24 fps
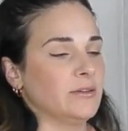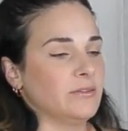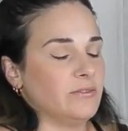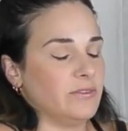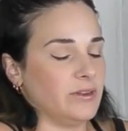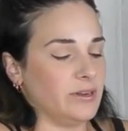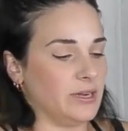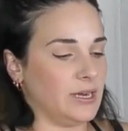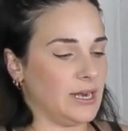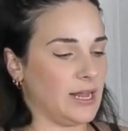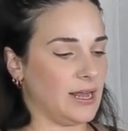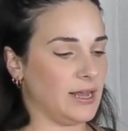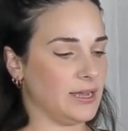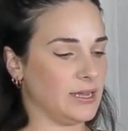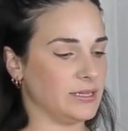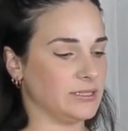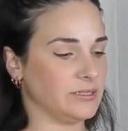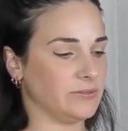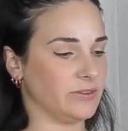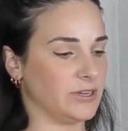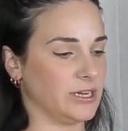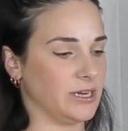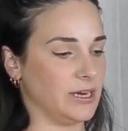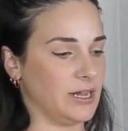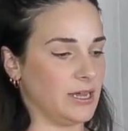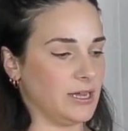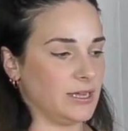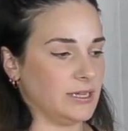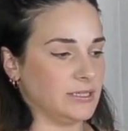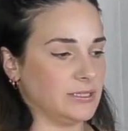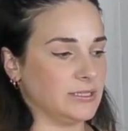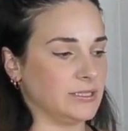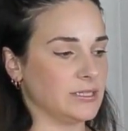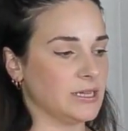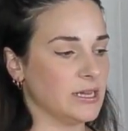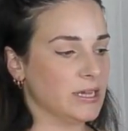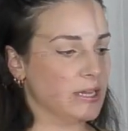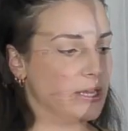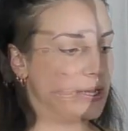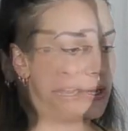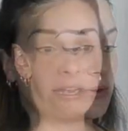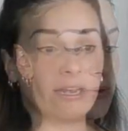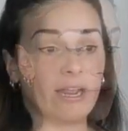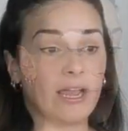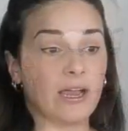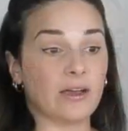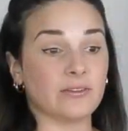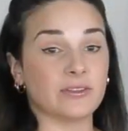Very nice, very nice.
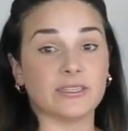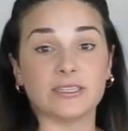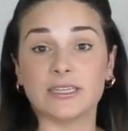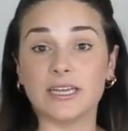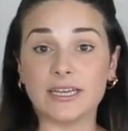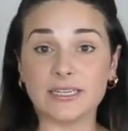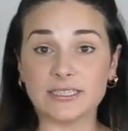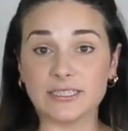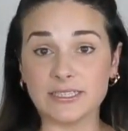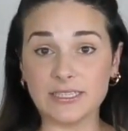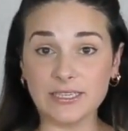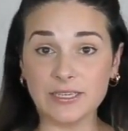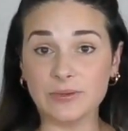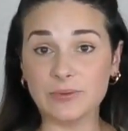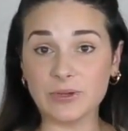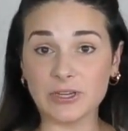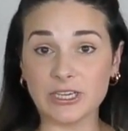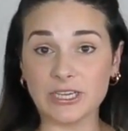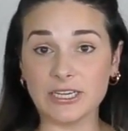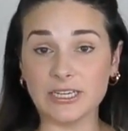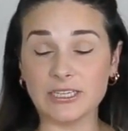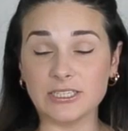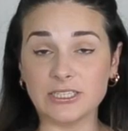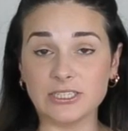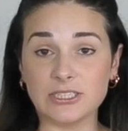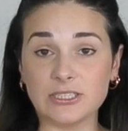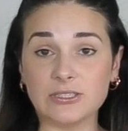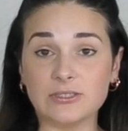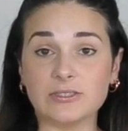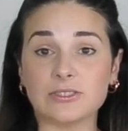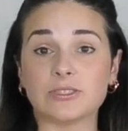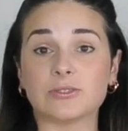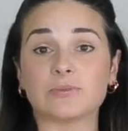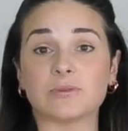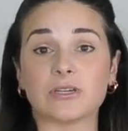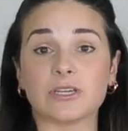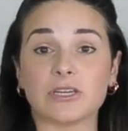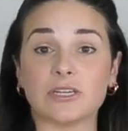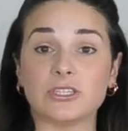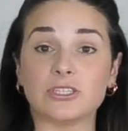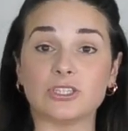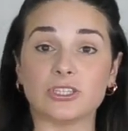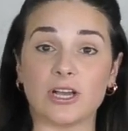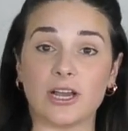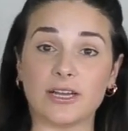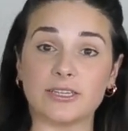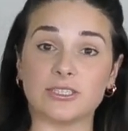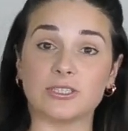Now, the next thing we're gonna do is we're gonna
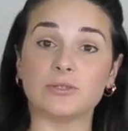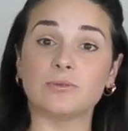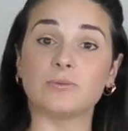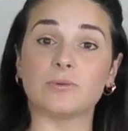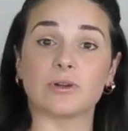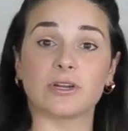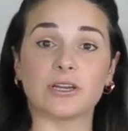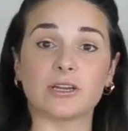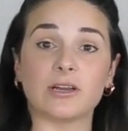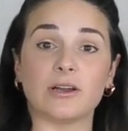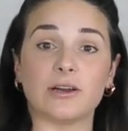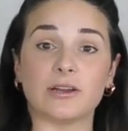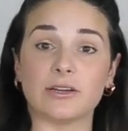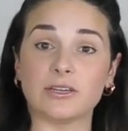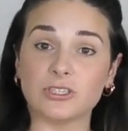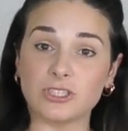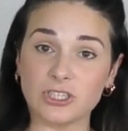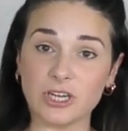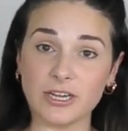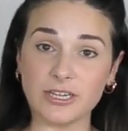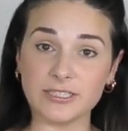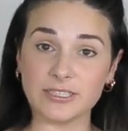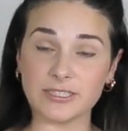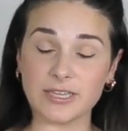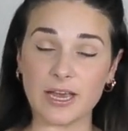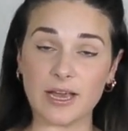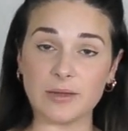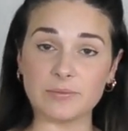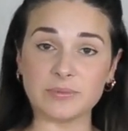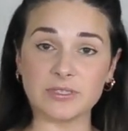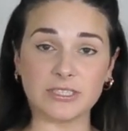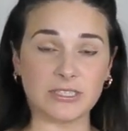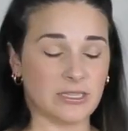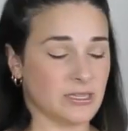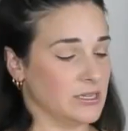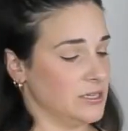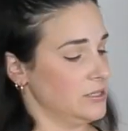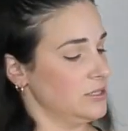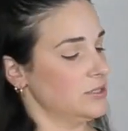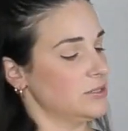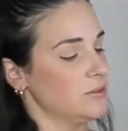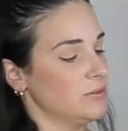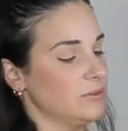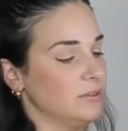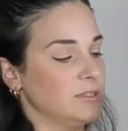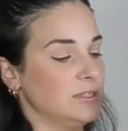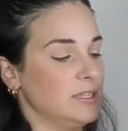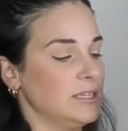try to work on our triceps.
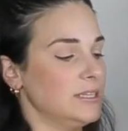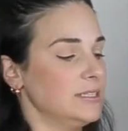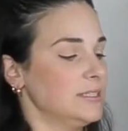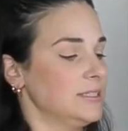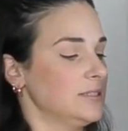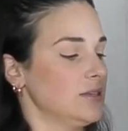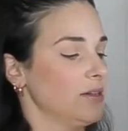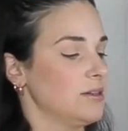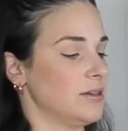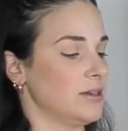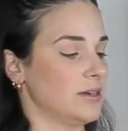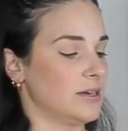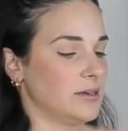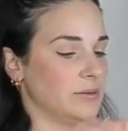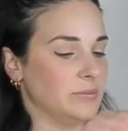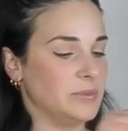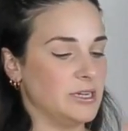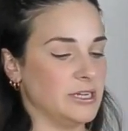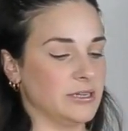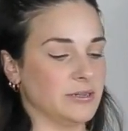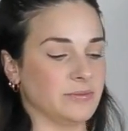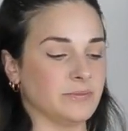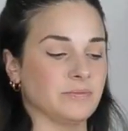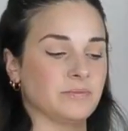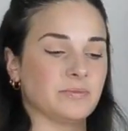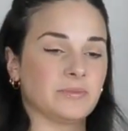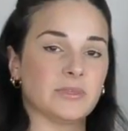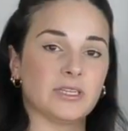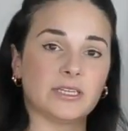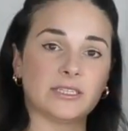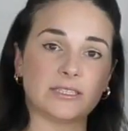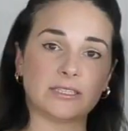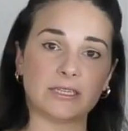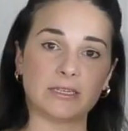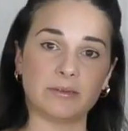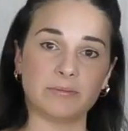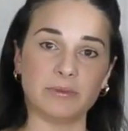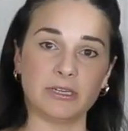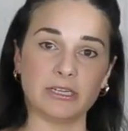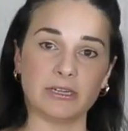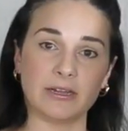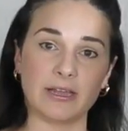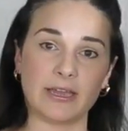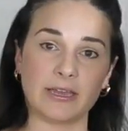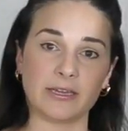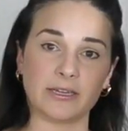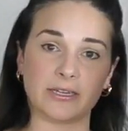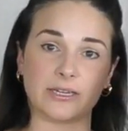So this arm is gonna be
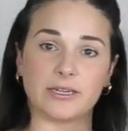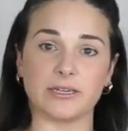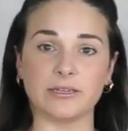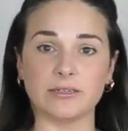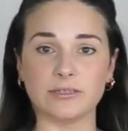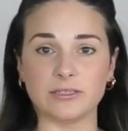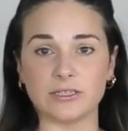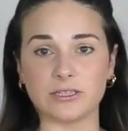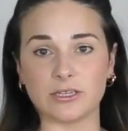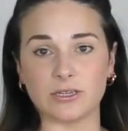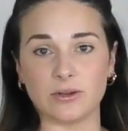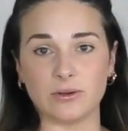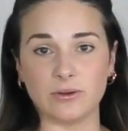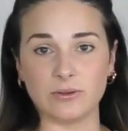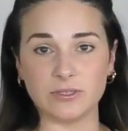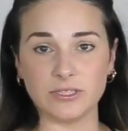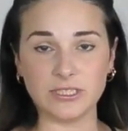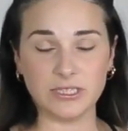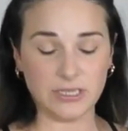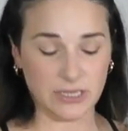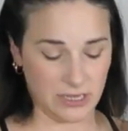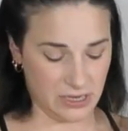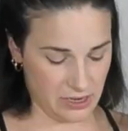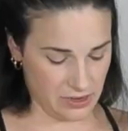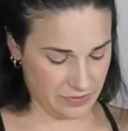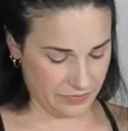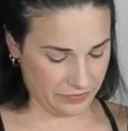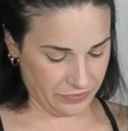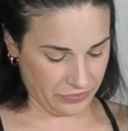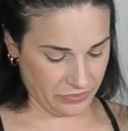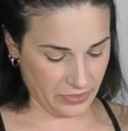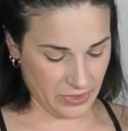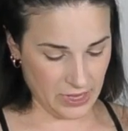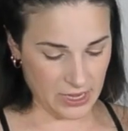your anchor. You're gonna hold it here,